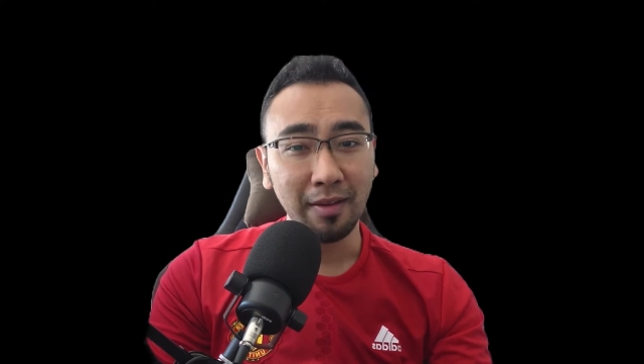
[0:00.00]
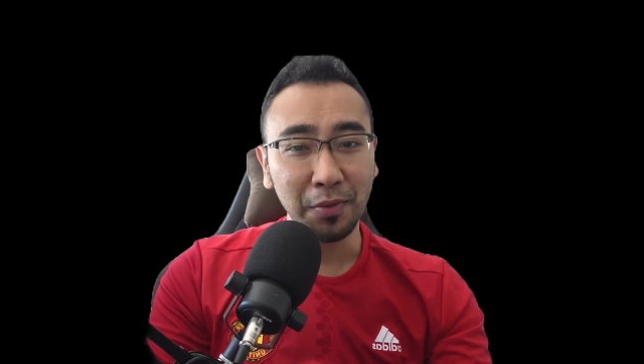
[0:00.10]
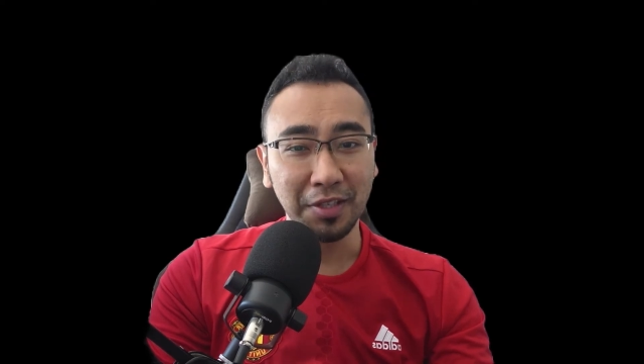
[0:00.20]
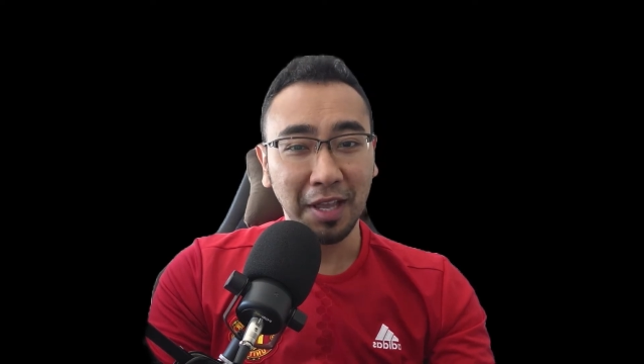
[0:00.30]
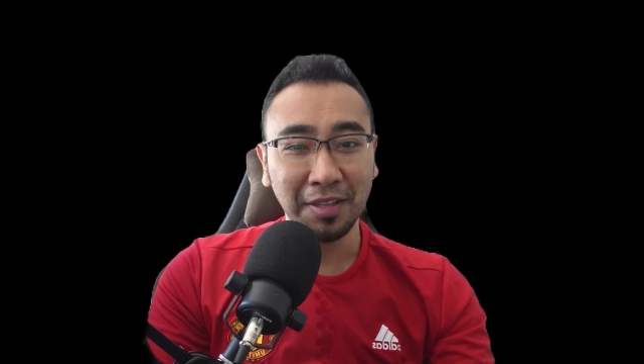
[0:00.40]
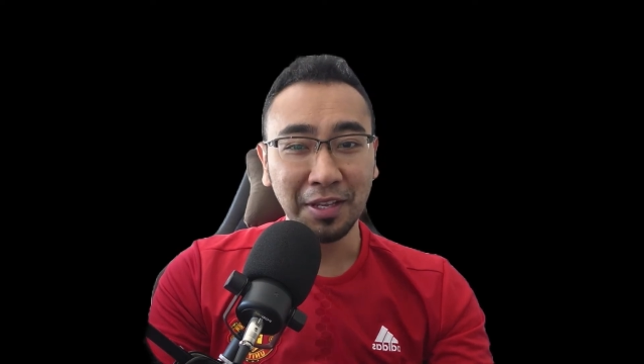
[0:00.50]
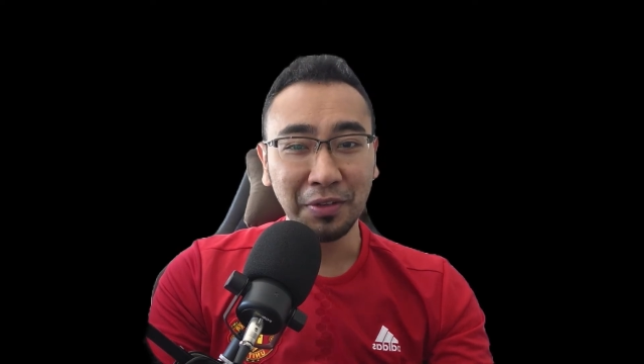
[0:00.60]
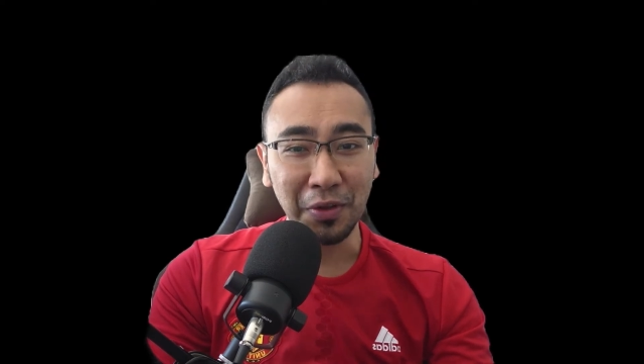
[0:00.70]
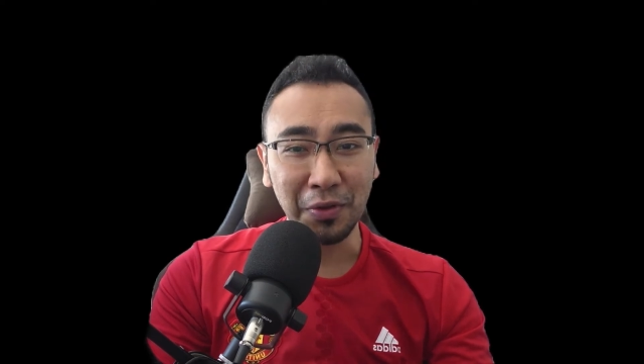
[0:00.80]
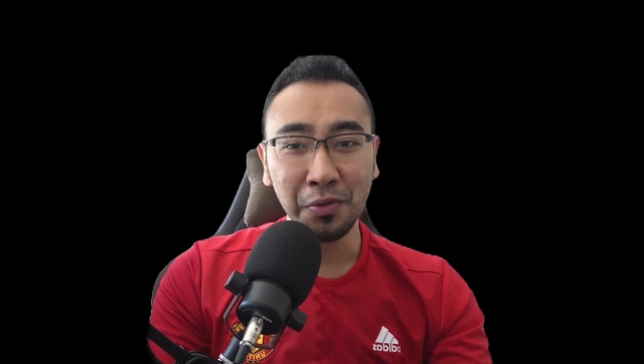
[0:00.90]
presenting
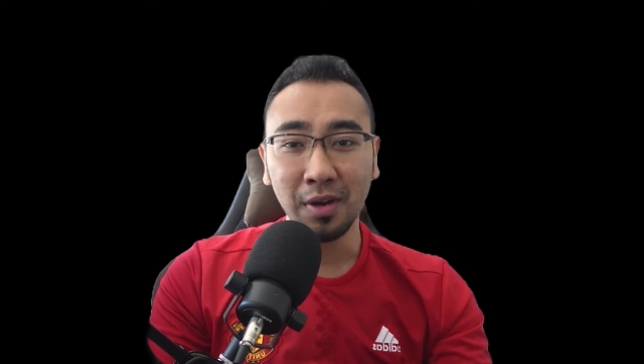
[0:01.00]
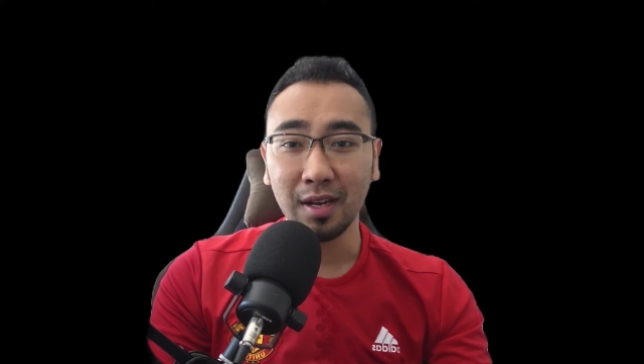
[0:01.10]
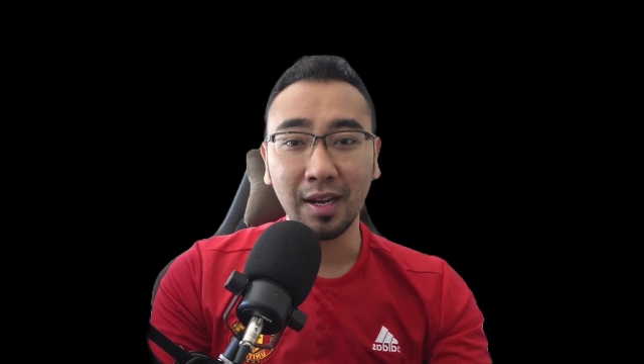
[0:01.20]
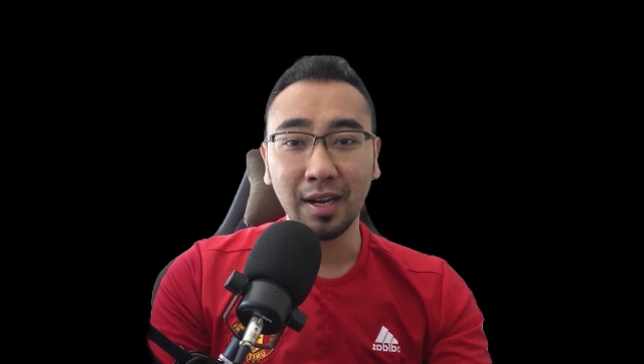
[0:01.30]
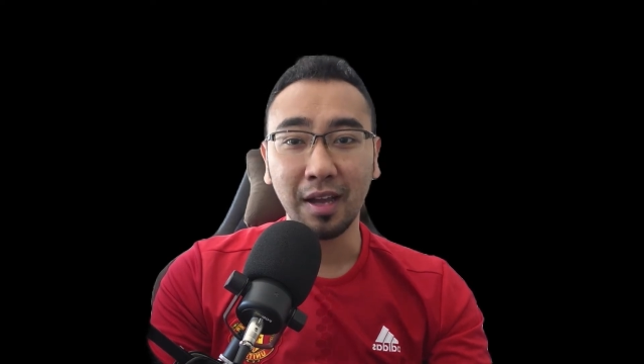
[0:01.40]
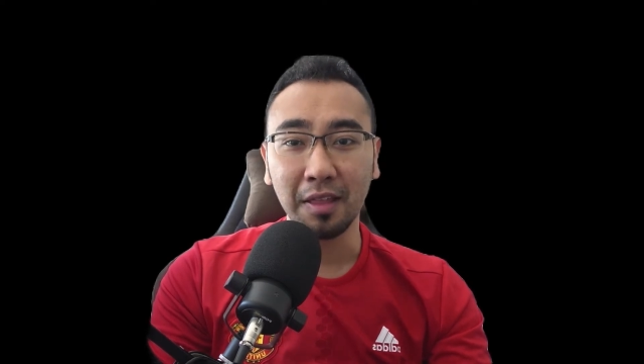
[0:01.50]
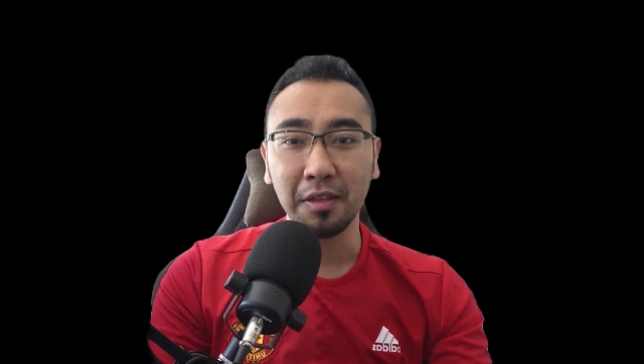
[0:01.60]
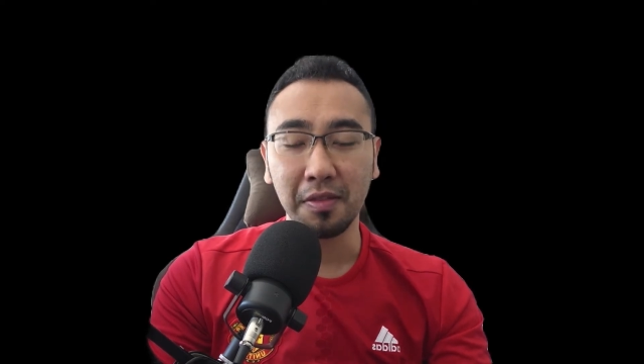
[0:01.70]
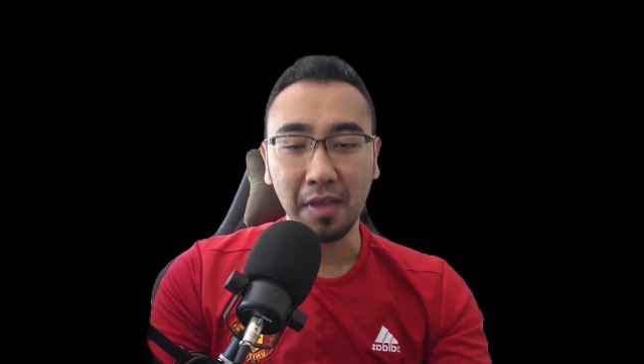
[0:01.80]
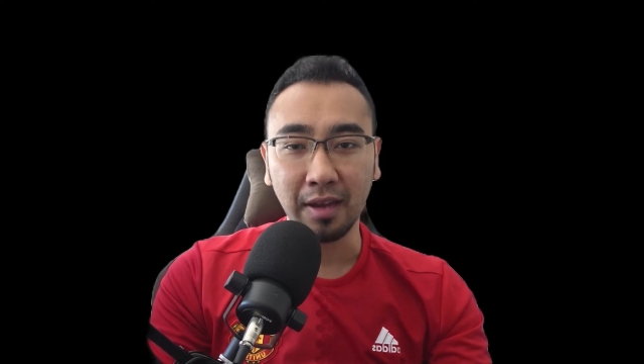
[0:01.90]
to you, none
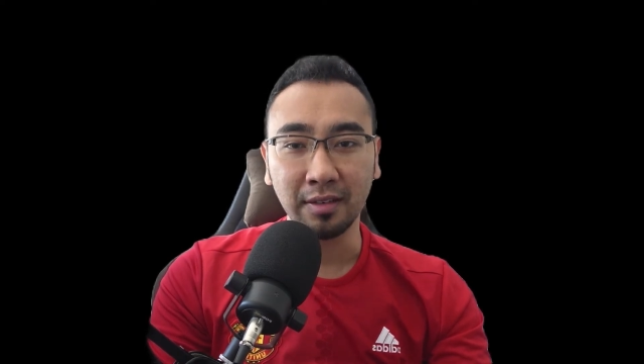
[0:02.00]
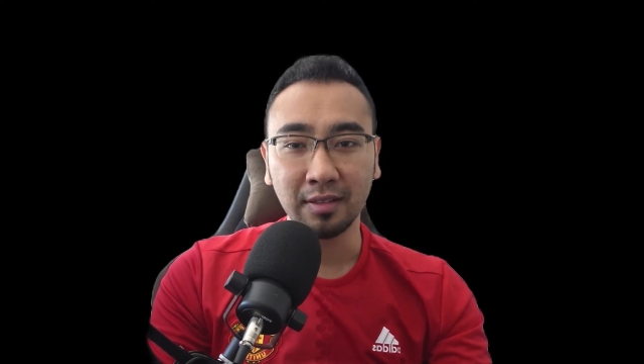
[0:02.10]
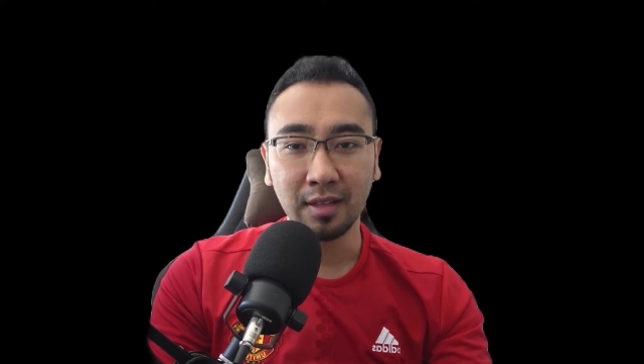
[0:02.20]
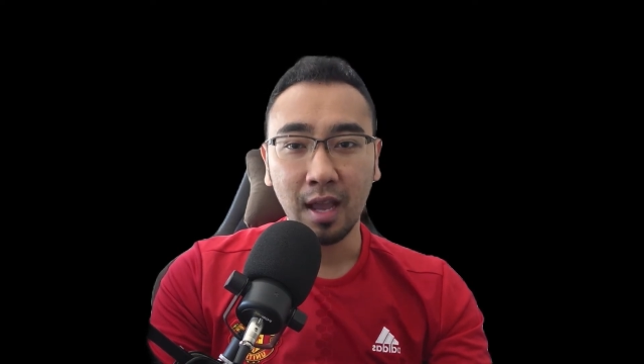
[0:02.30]
other than